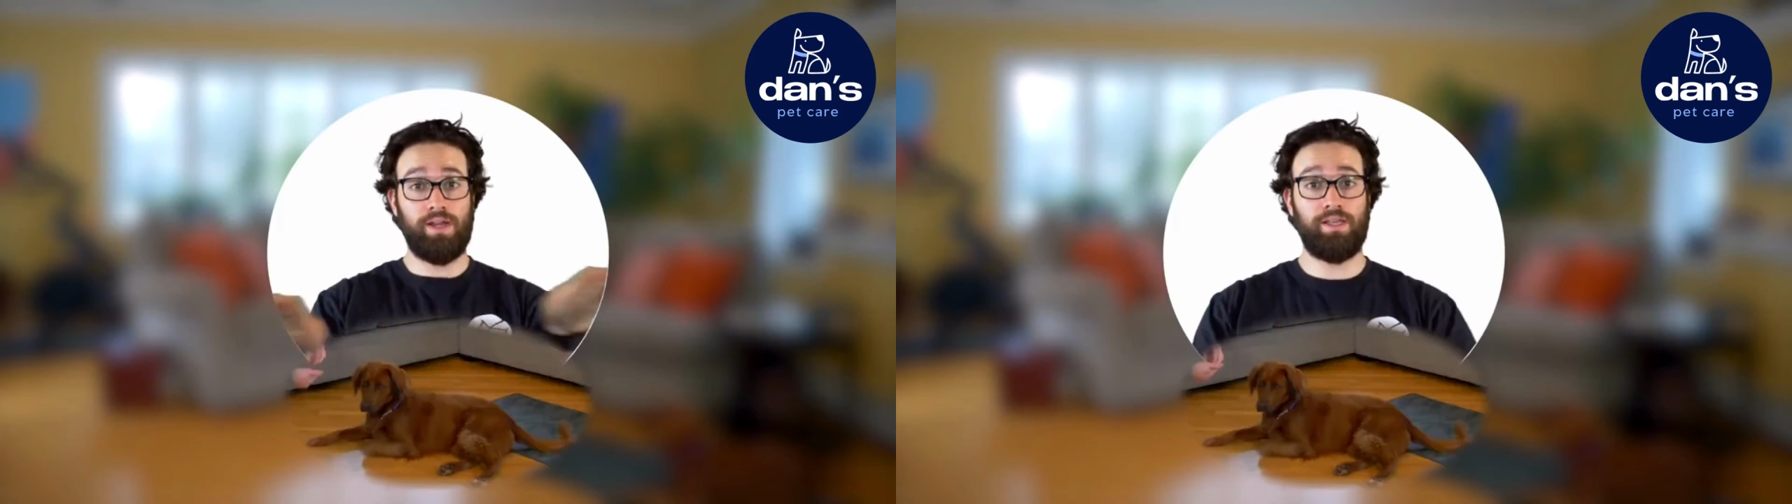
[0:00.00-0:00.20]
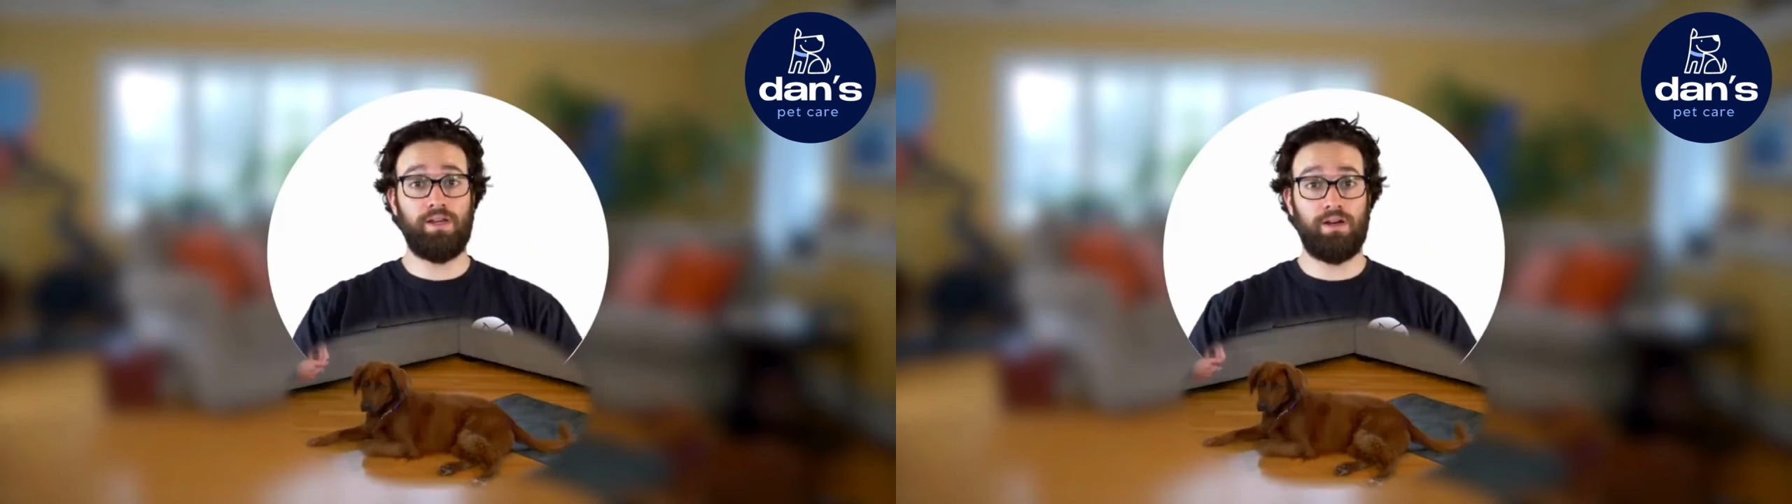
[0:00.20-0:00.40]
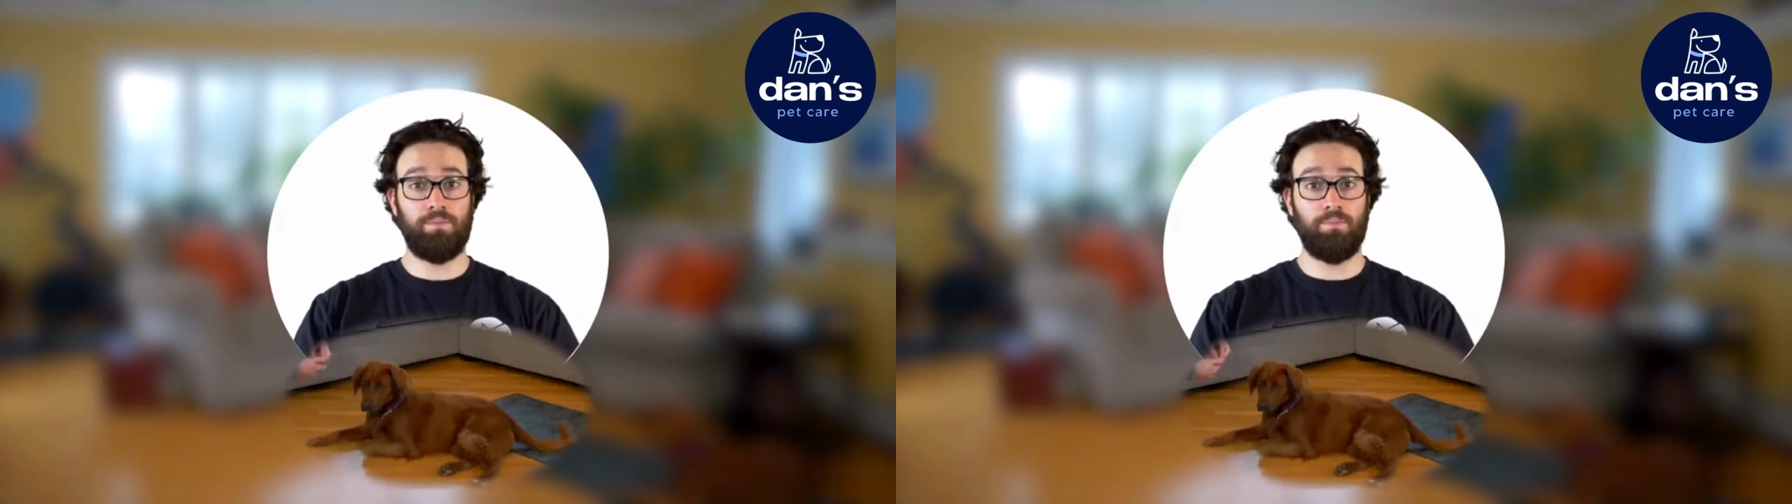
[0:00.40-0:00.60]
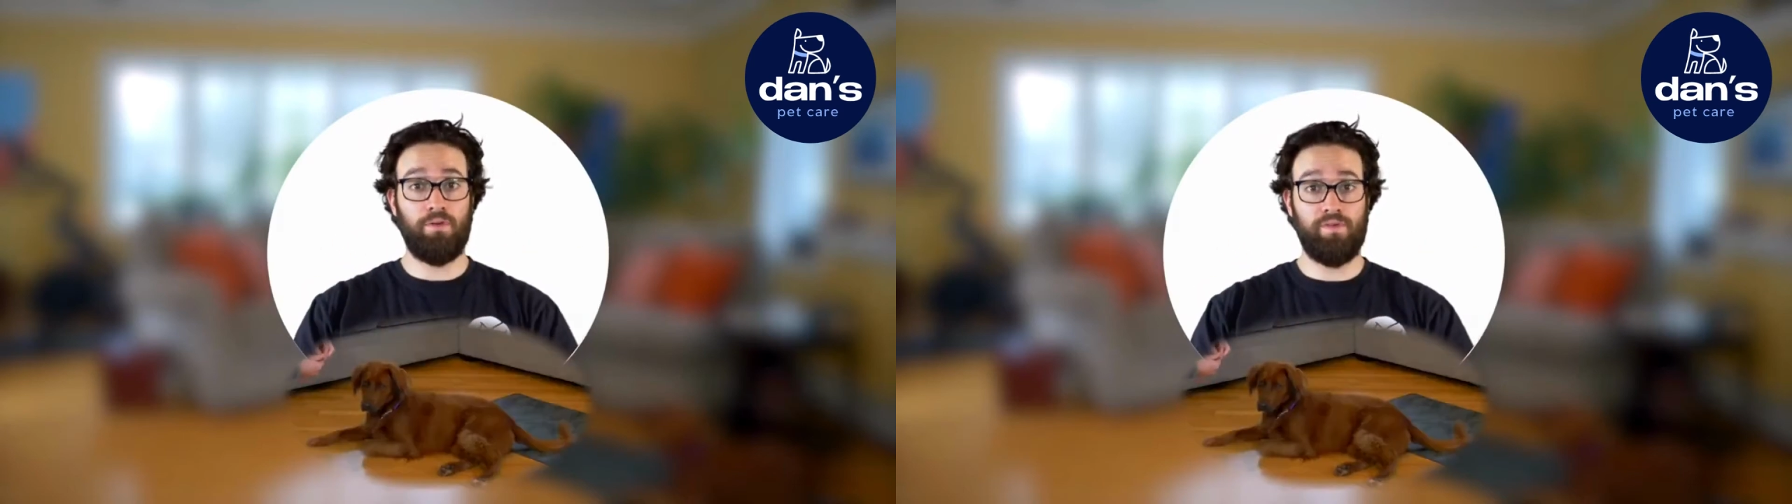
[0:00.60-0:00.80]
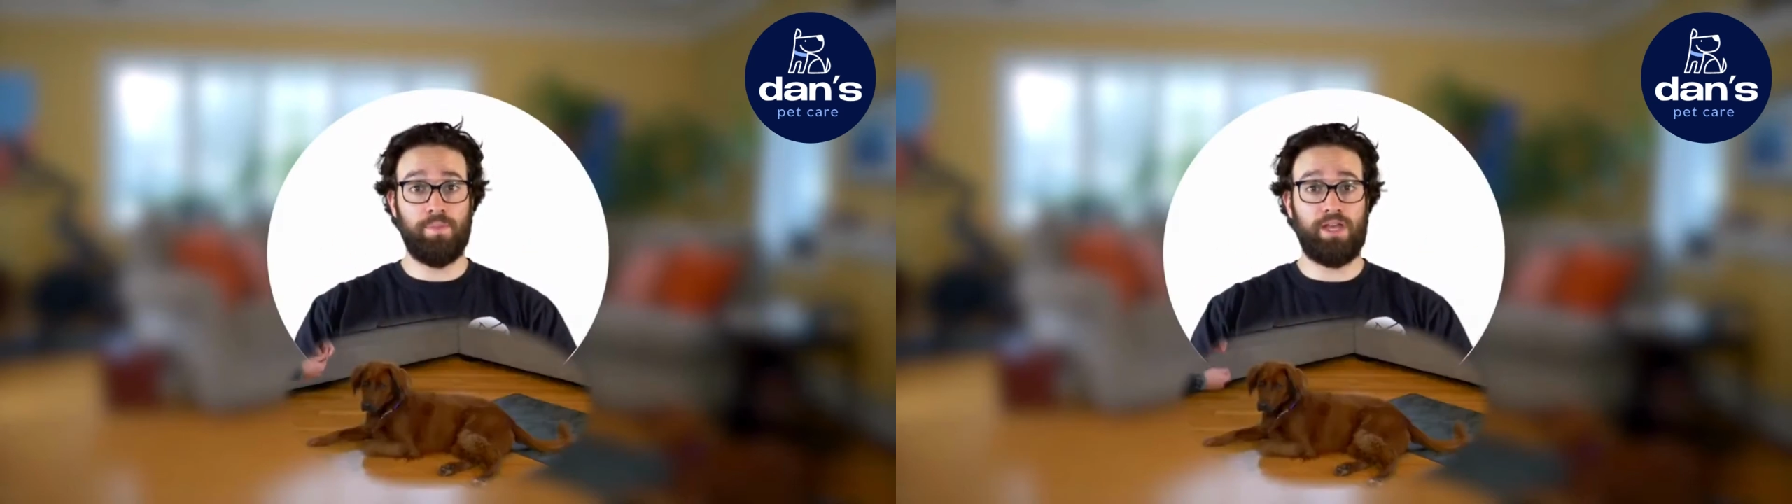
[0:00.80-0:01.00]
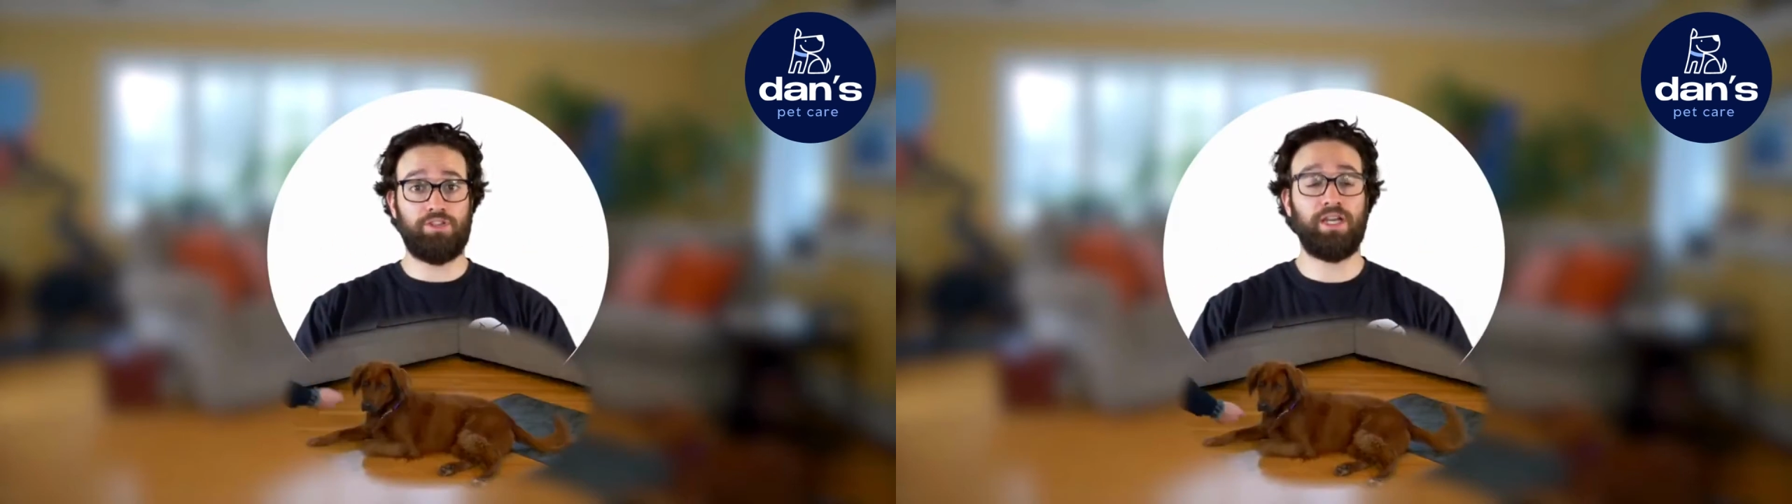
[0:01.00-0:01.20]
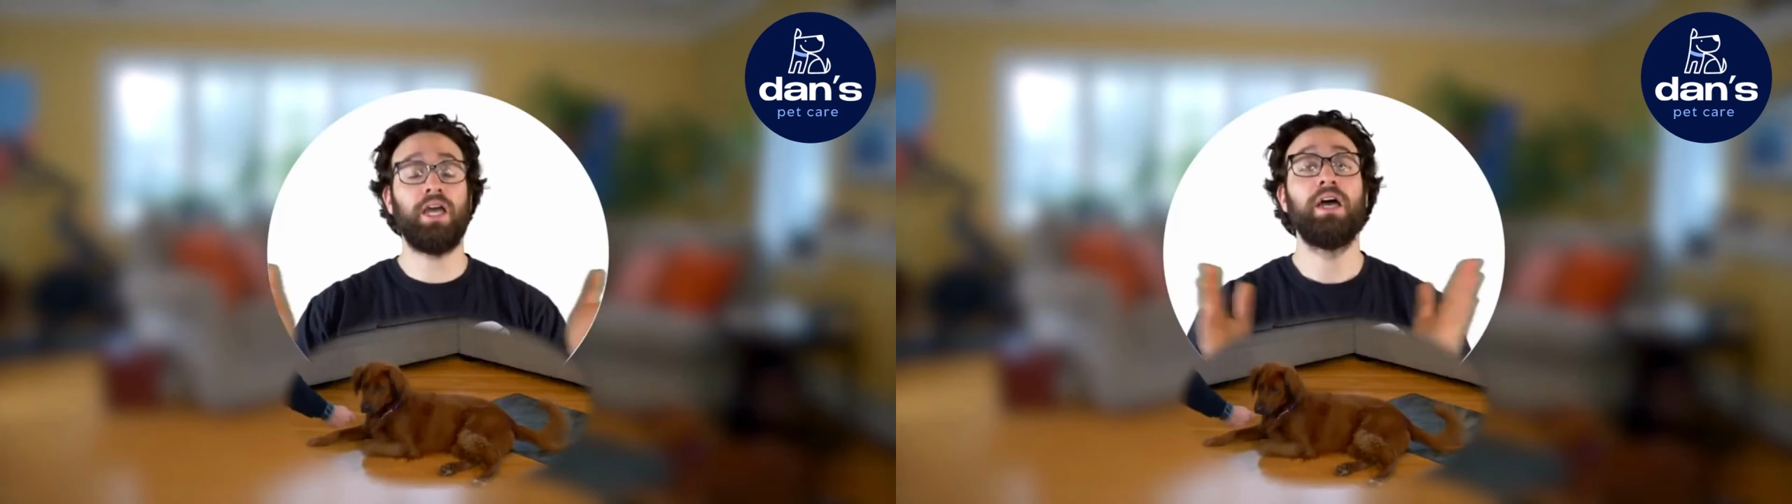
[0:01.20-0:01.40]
here, Movie Magic.